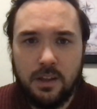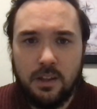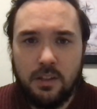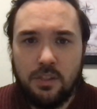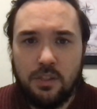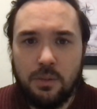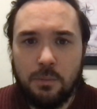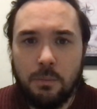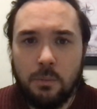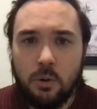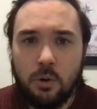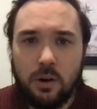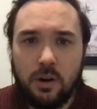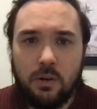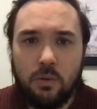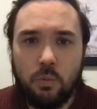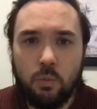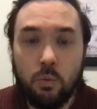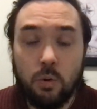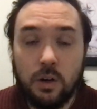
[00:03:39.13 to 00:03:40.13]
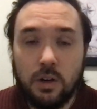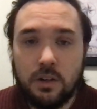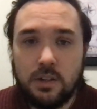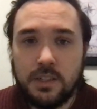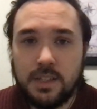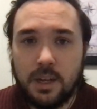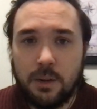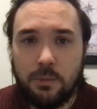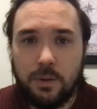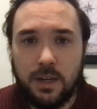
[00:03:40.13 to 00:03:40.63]
The more words
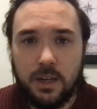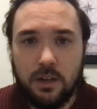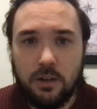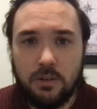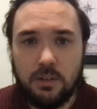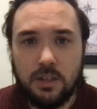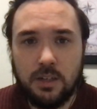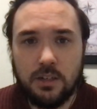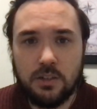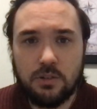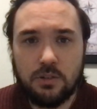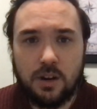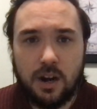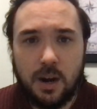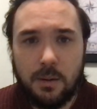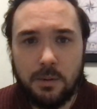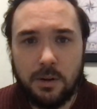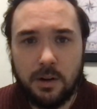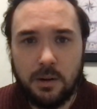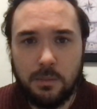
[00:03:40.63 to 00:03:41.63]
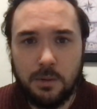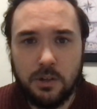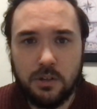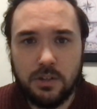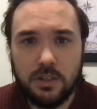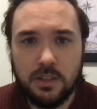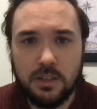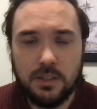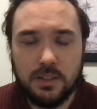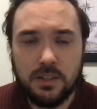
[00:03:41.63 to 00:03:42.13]
that we know to describe our
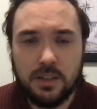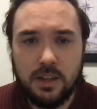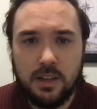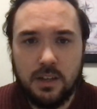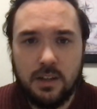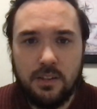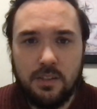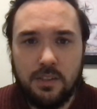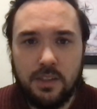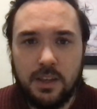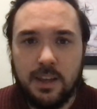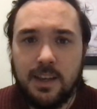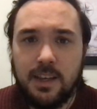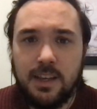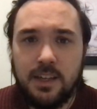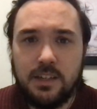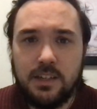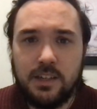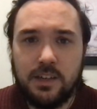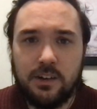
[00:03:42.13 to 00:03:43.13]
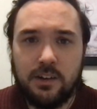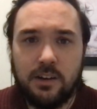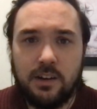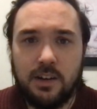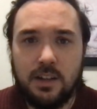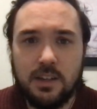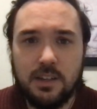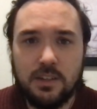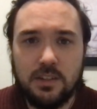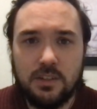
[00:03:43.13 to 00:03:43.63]
emotions, the easier it
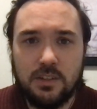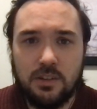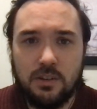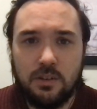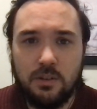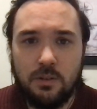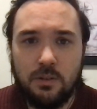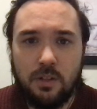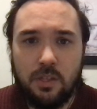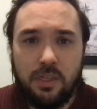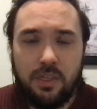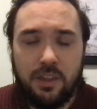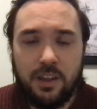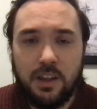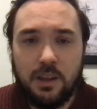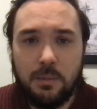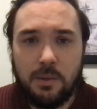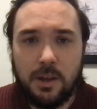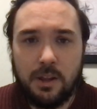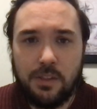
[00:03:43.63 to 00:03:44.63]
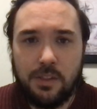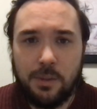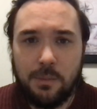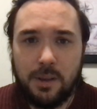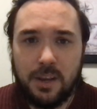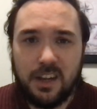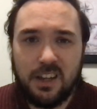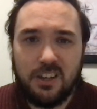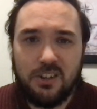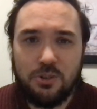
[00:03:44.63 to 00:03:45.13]
is to think about them
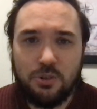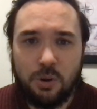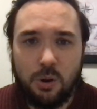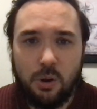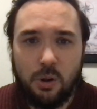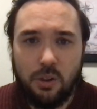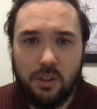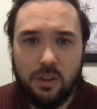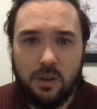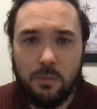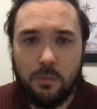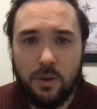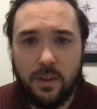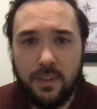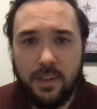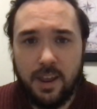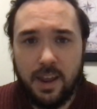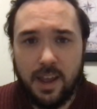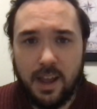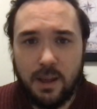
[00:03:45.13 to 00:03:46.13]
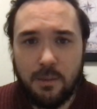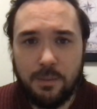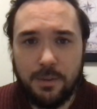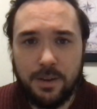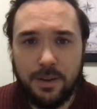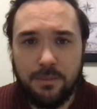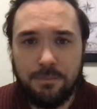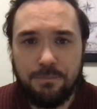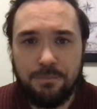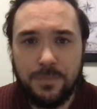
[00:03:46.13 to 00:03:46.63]
and control them when they
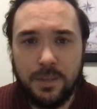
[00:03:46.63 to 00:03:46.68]
happen.